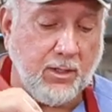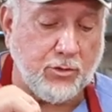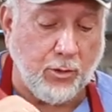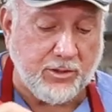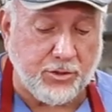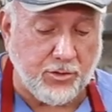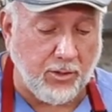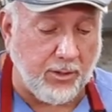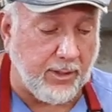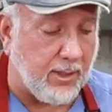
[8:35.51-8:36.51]
So I
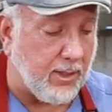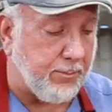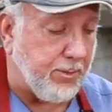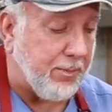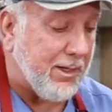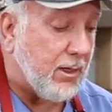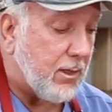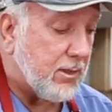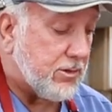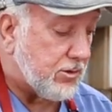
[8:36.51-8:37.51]
stirred it up
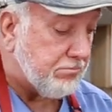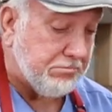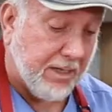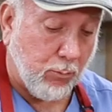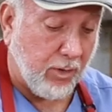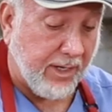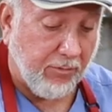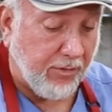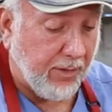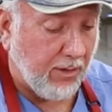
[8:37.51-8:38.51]
because I want
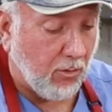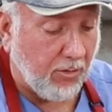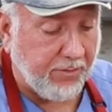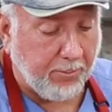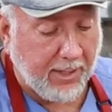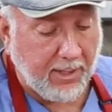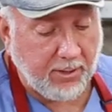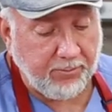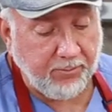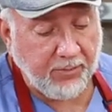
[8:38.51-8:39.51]
everything off the
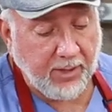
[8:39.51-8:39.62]
bottom,